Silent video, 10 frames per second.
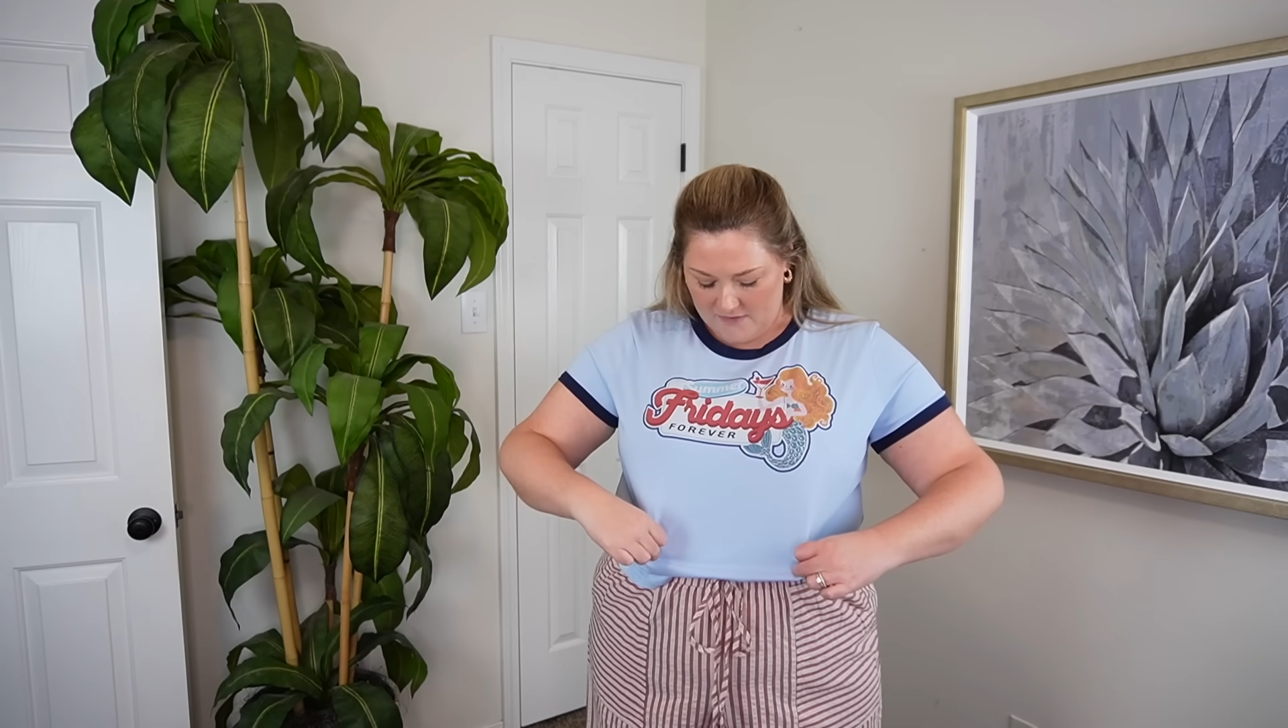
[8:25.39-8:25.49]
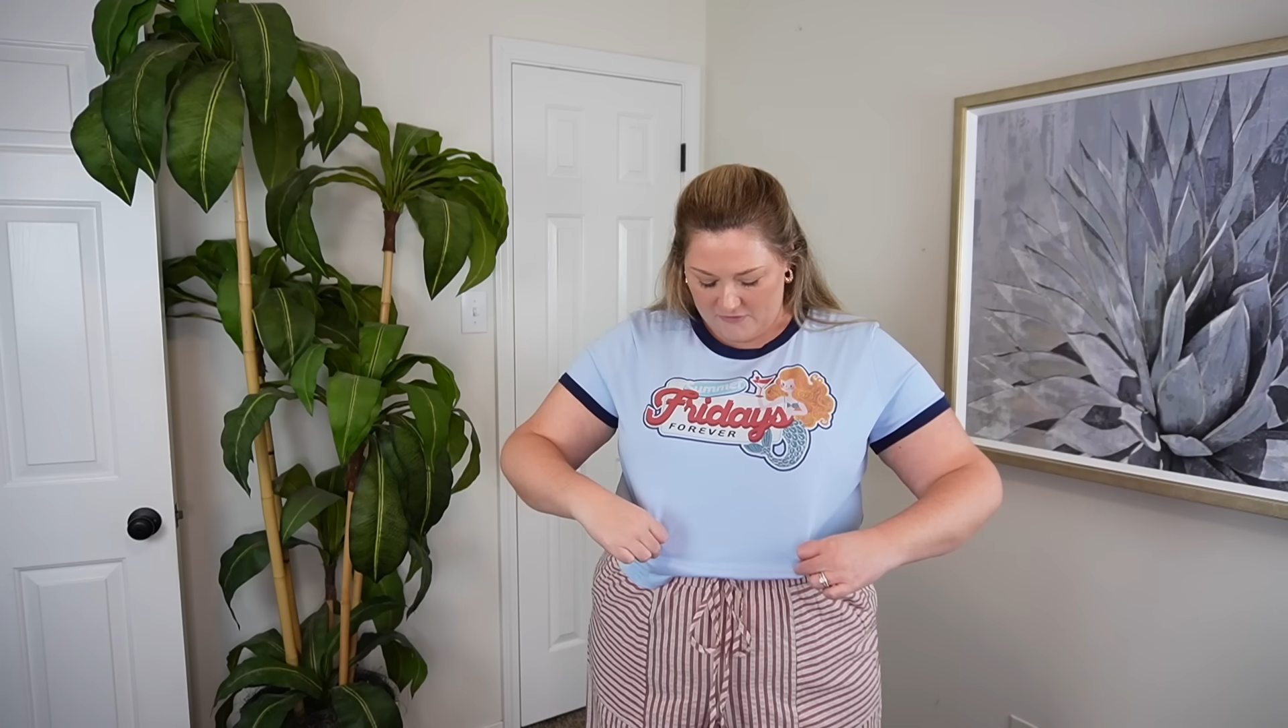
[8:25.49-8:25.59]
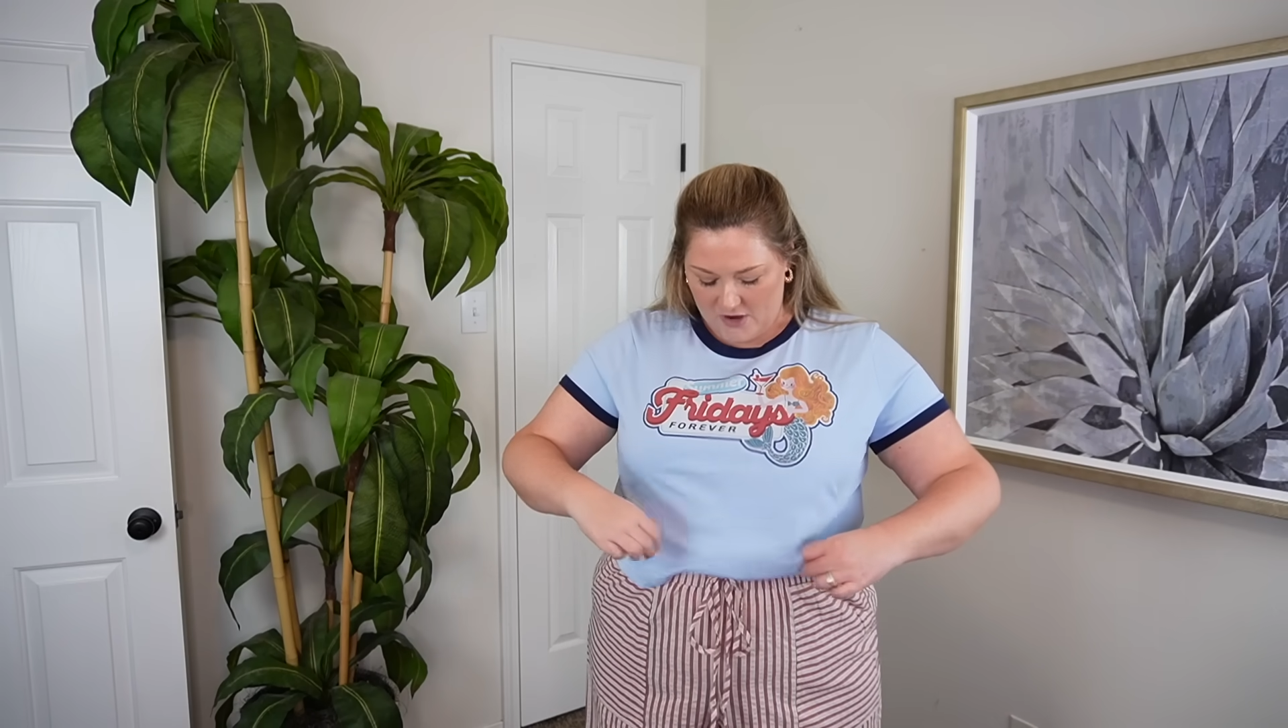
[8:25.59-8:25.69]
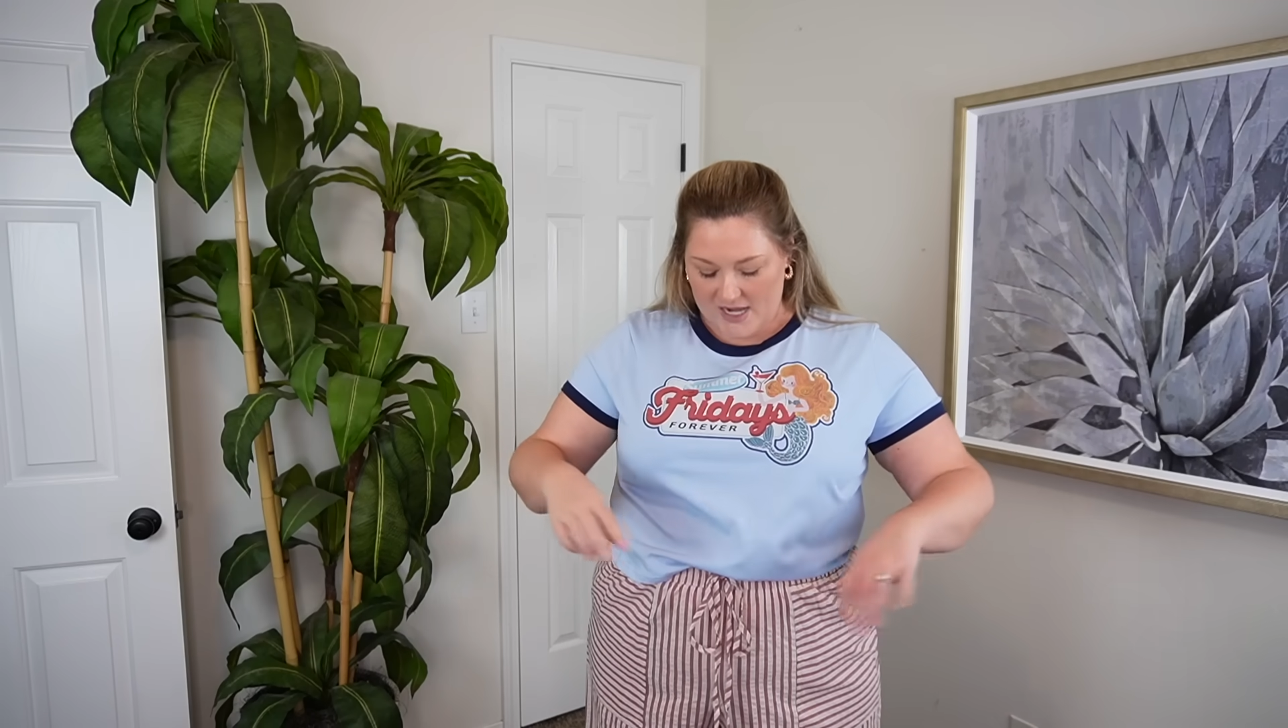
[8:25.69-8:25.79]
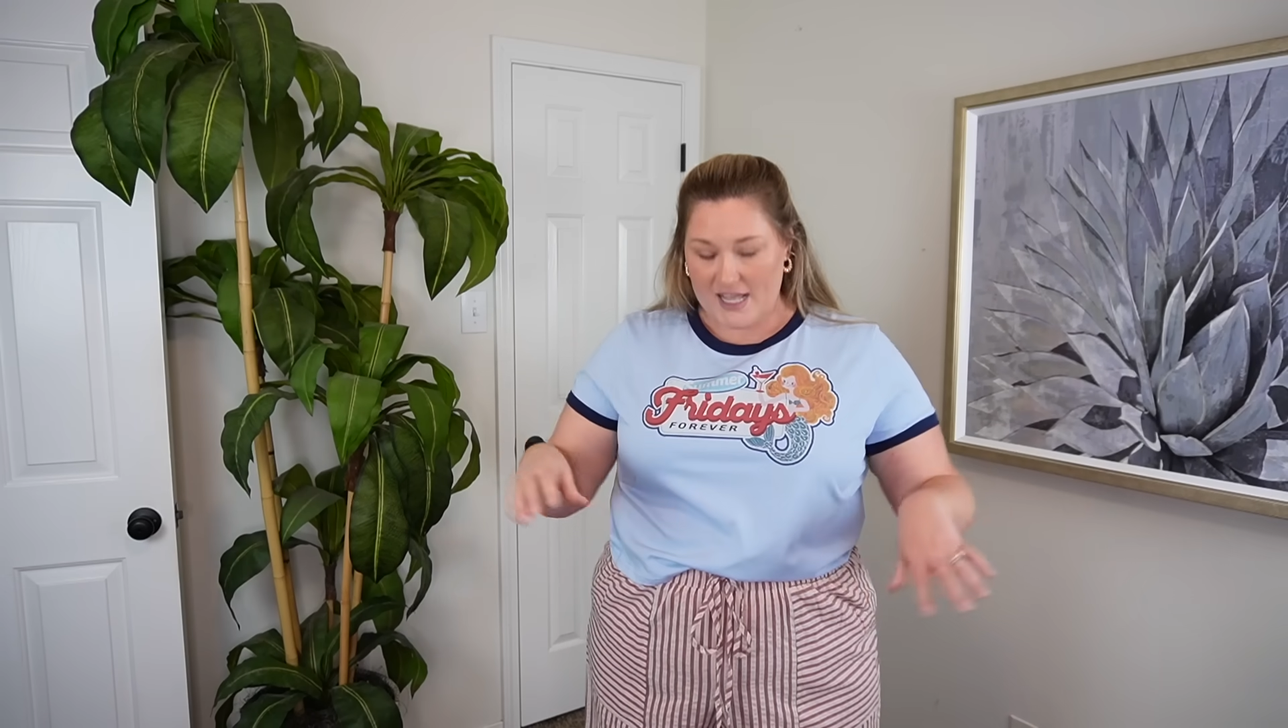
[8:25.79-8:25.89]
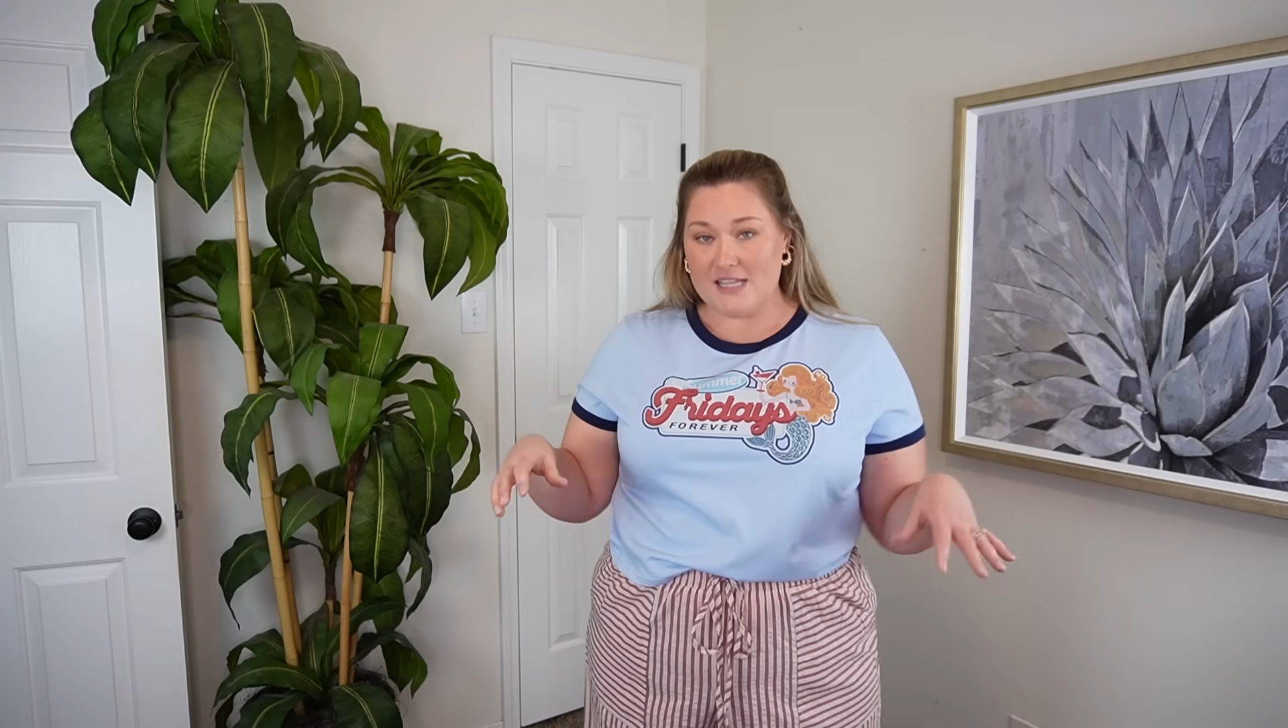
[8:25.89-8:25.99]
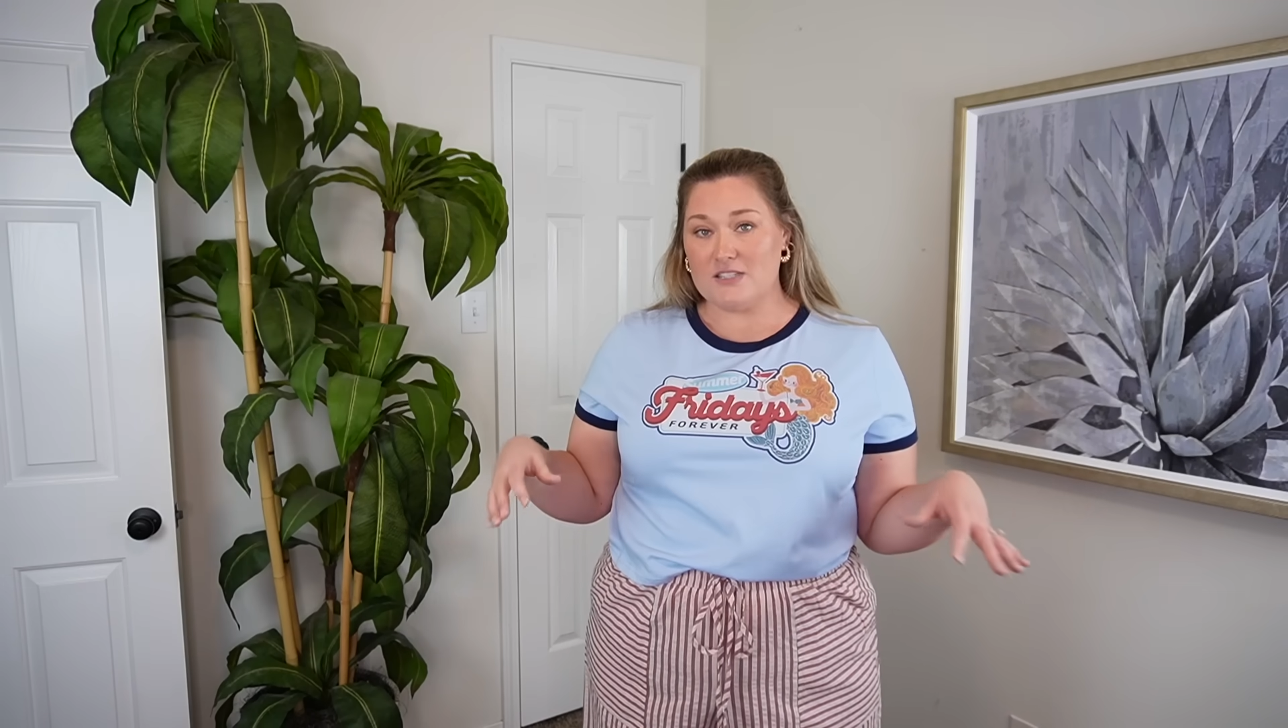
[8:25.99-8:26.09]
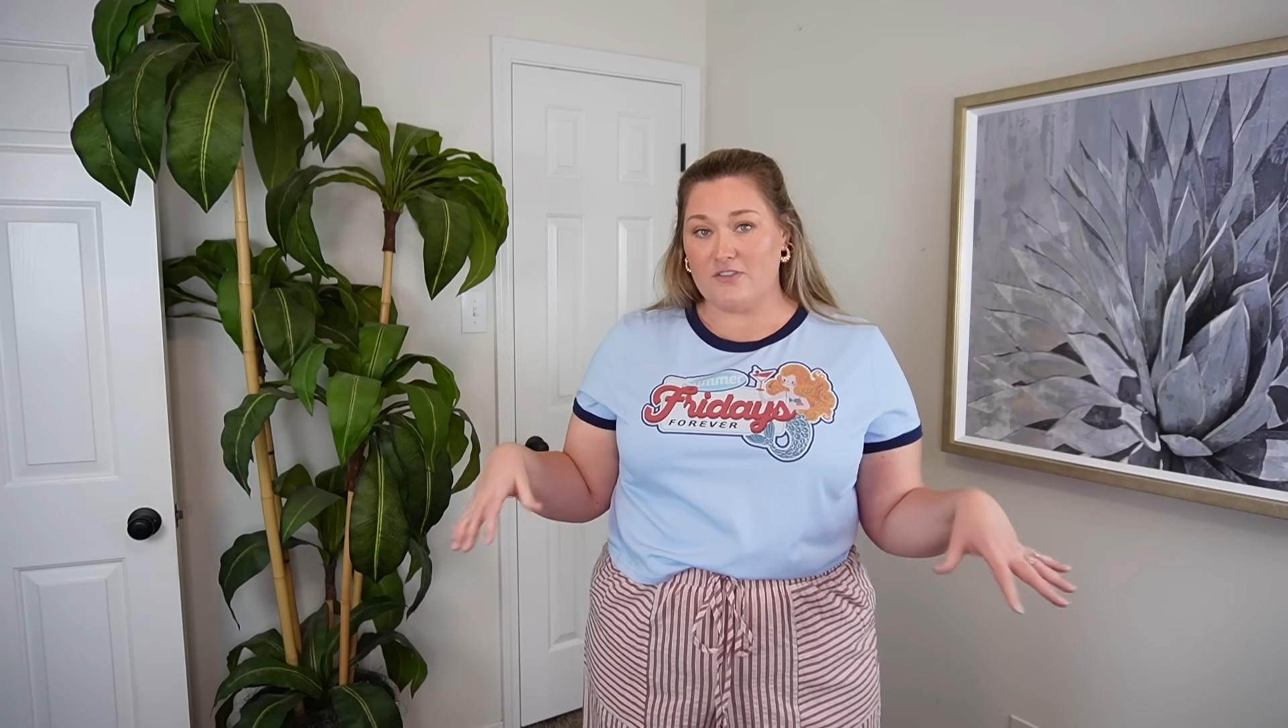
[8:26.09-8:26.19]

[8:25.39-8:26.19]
Fridays